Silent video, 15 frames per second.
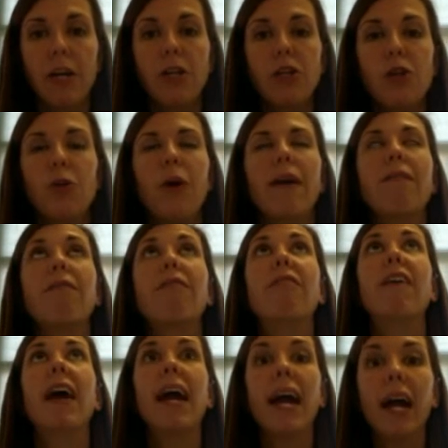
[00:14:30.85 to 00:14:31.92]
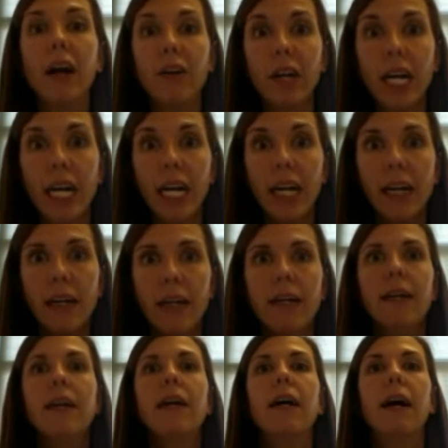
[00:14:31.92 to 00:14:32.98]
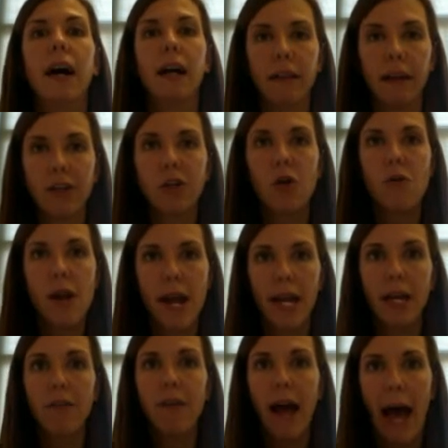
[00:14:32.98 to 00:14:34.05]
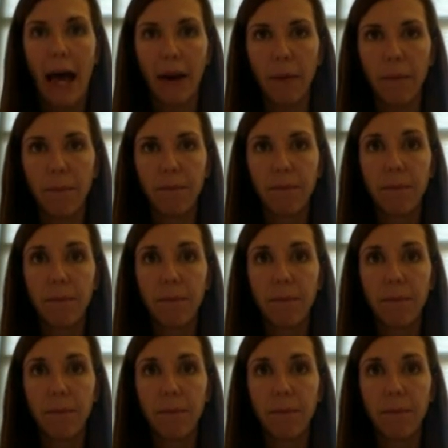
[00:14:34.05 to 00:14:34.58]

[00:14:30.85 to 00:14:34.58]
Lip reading: to a very electronegative atom.